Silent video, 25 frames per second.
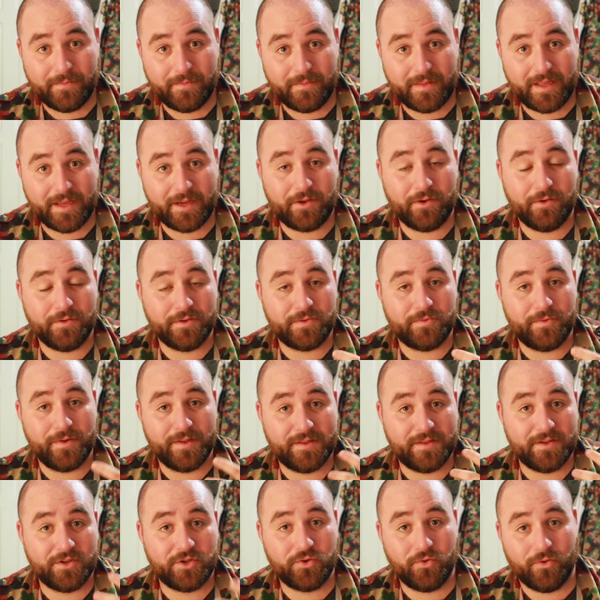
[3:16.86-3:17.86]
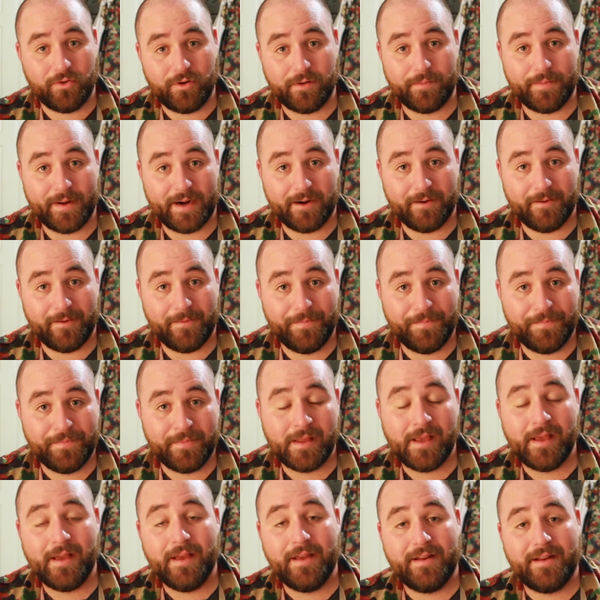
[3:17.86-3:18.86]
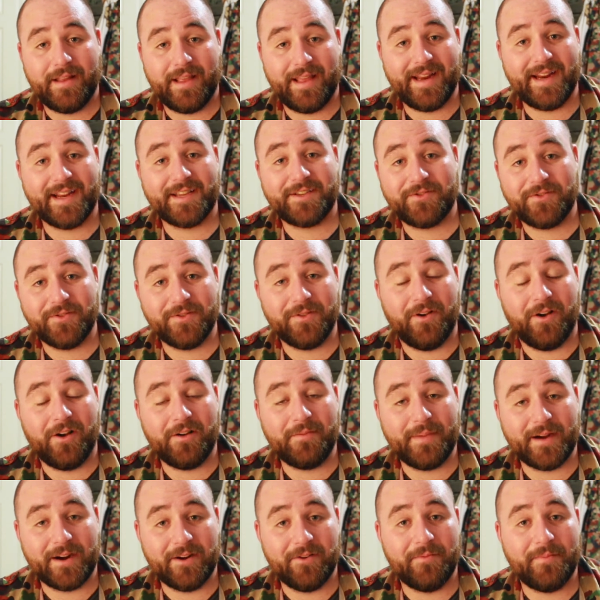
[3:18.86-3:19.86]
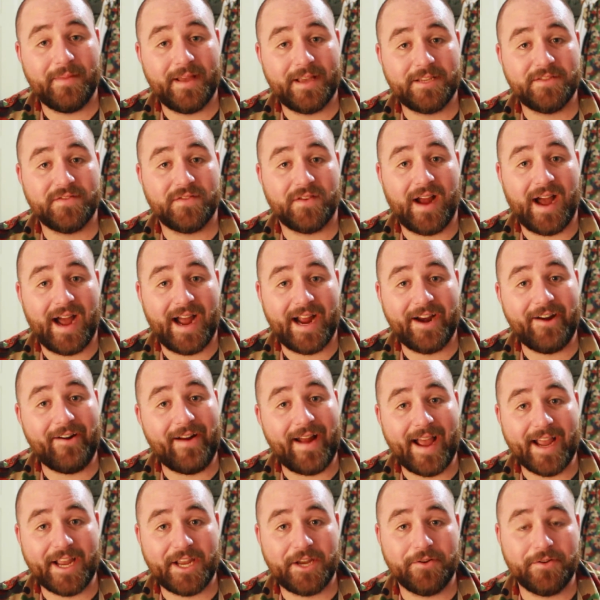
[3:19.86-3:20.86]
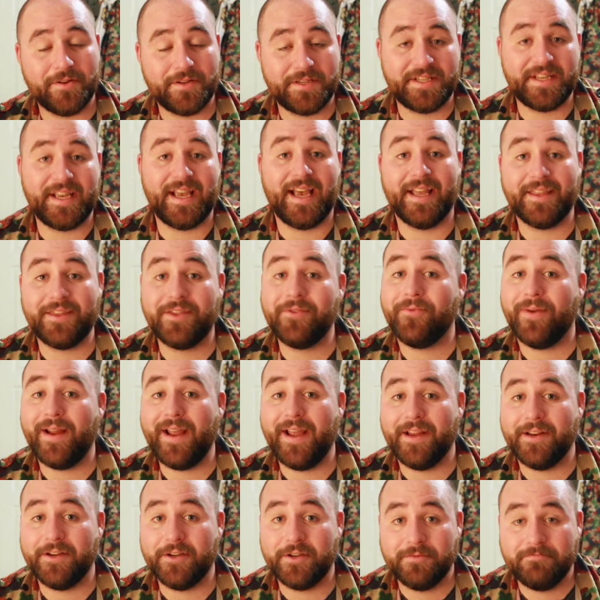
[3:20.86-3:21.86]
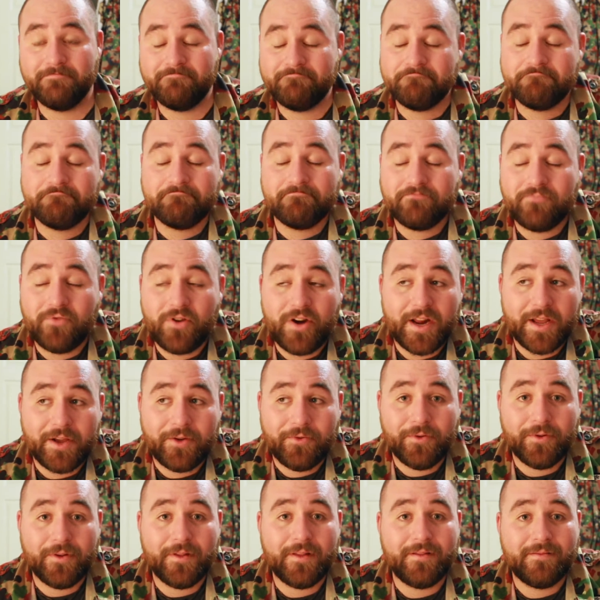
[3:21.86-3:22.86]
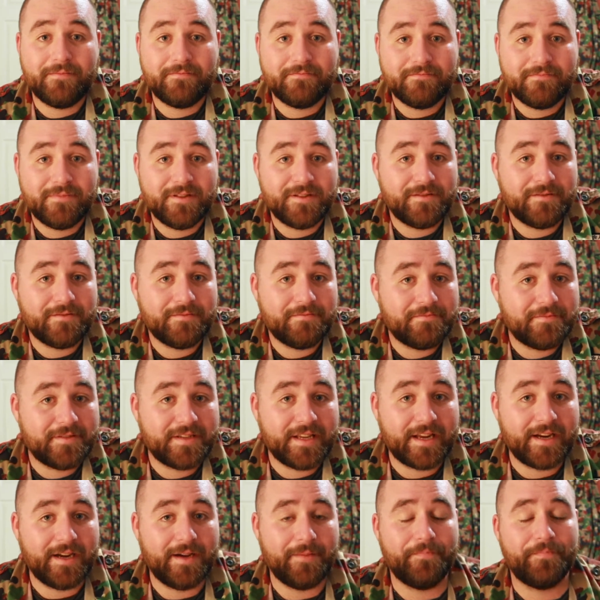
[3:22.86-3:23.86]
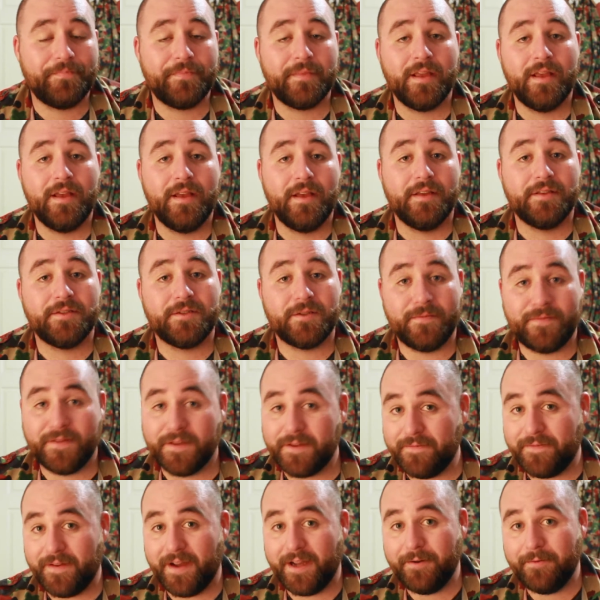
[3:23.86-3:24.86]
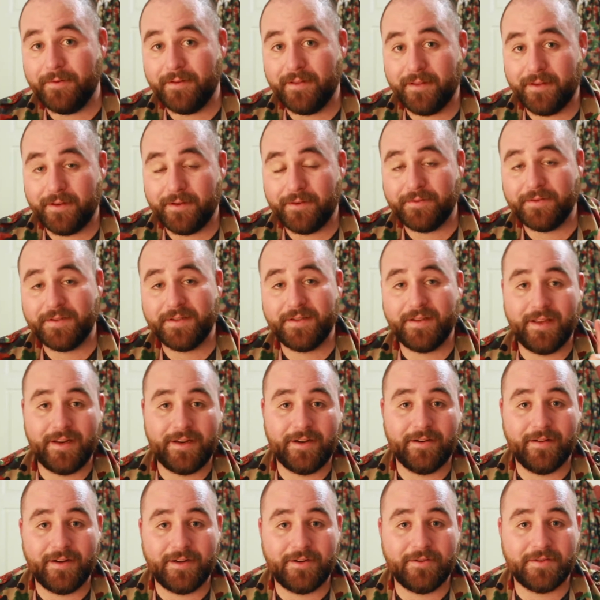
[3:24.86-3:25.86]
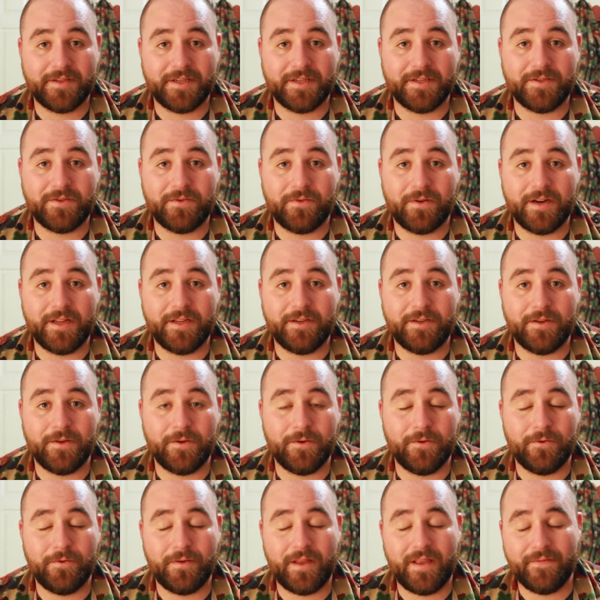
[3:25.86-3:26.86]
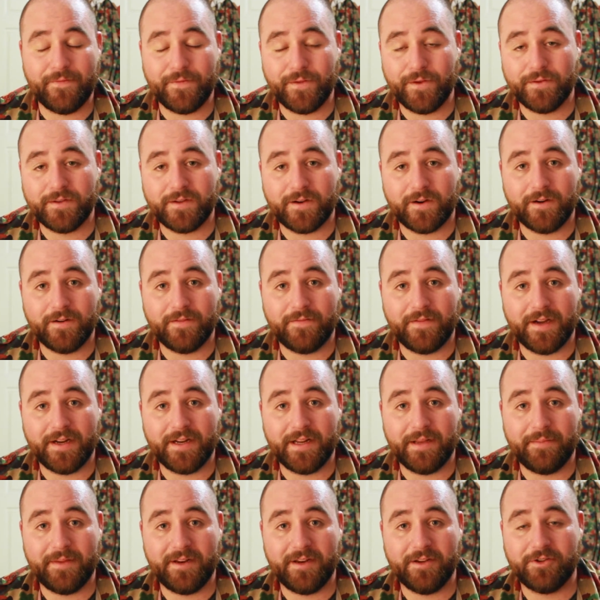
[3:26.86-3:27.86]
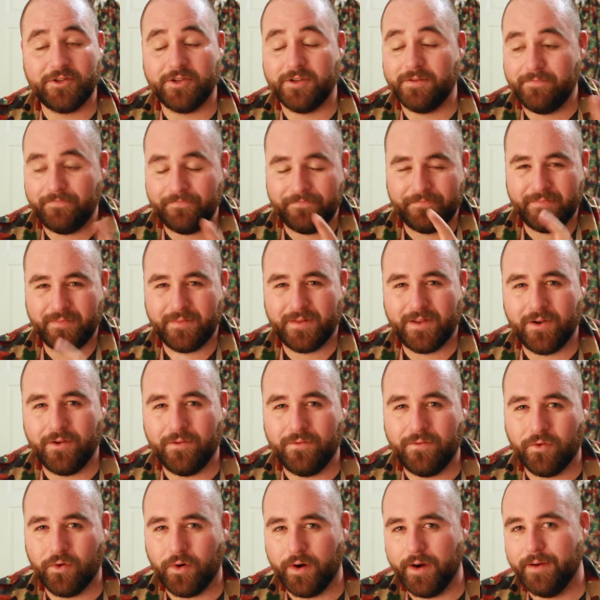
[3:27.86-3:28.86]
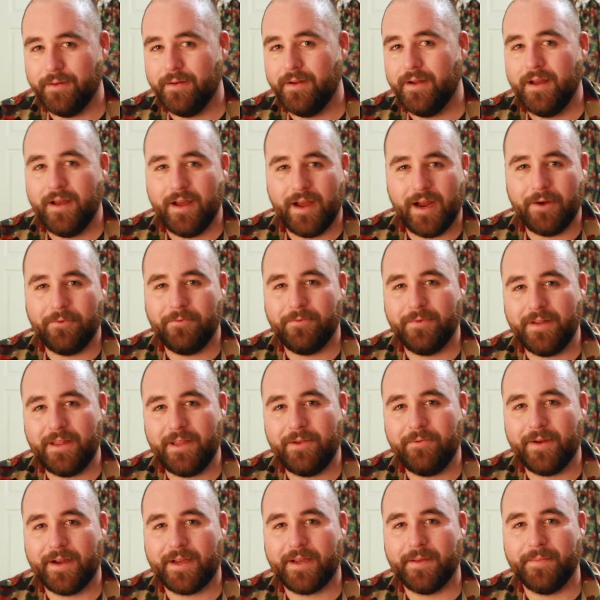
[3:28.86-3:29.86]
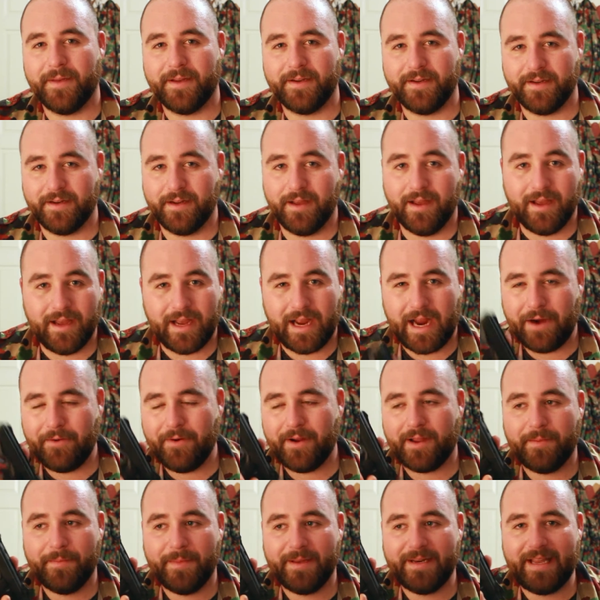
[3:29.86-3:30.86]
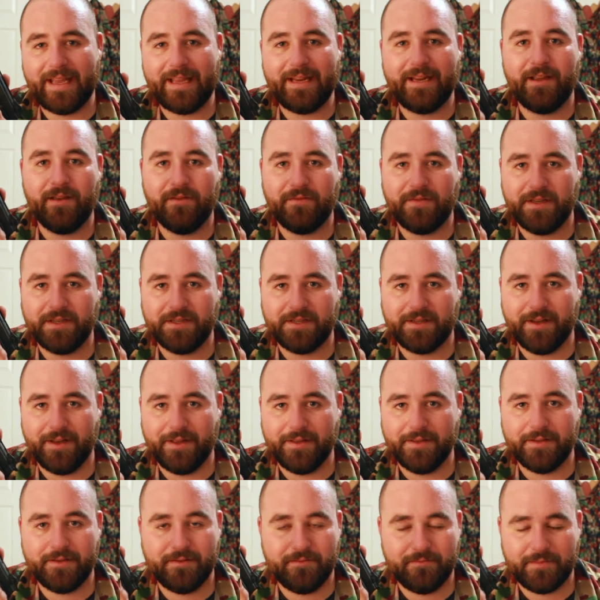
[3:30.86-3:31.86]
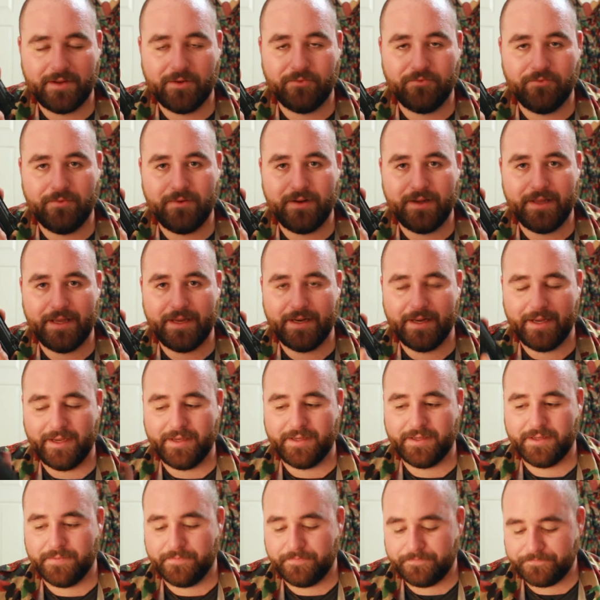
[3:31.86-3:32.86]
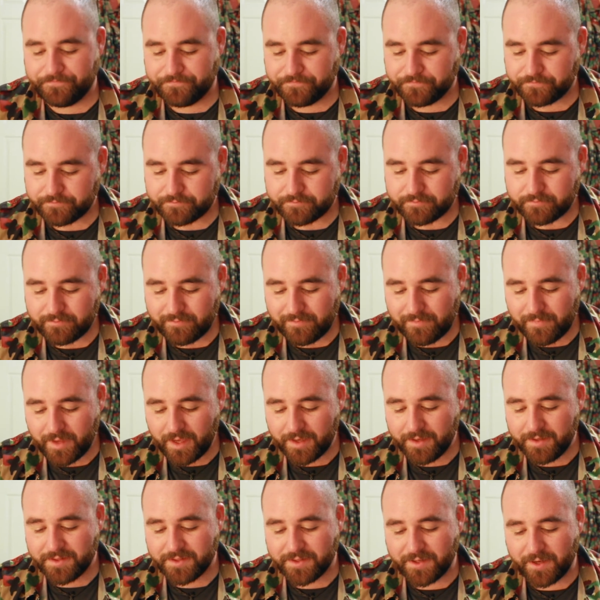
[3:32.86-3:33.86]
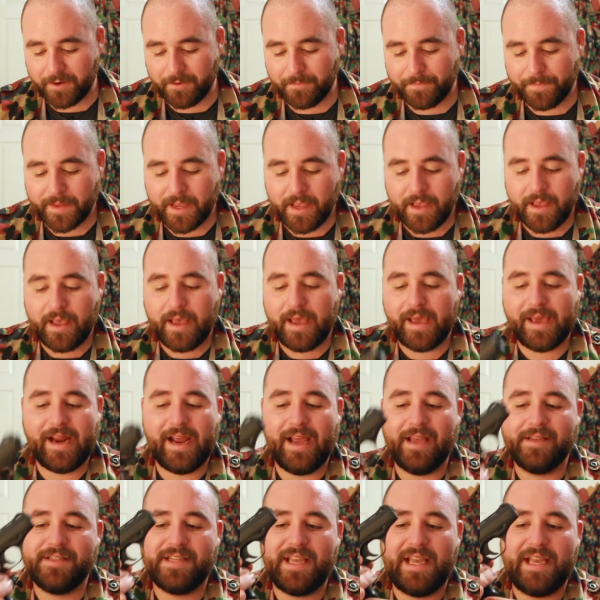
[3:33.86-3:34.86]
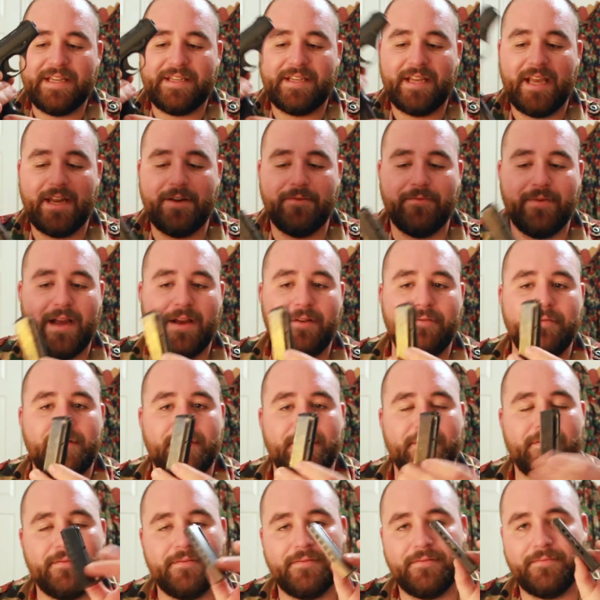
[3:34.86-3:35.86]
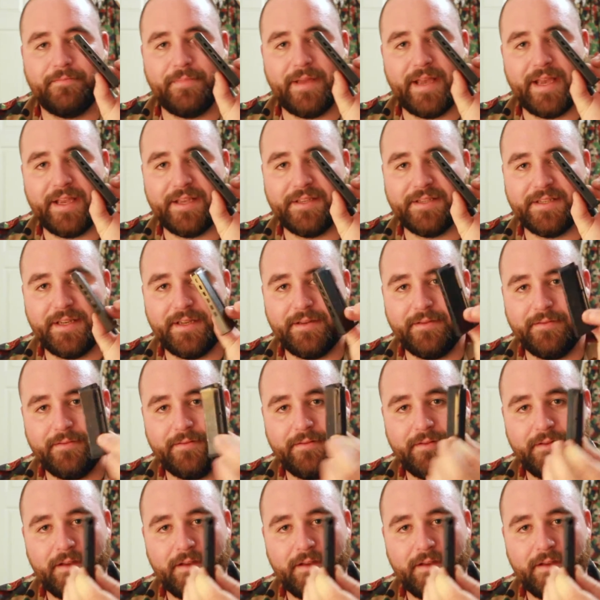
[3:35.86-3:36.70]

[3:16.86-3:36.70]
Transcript: that goes with the shorter barrel. And that extra long barrel makes for higher accuracy at the range. Pretty cool little setup. So if you can find one of those and you're interested in 22, even though it's hard to find ammunition, go for it. I really recommend it. I recommend any of these guns. They're really nice. So it has a 10 round magazine.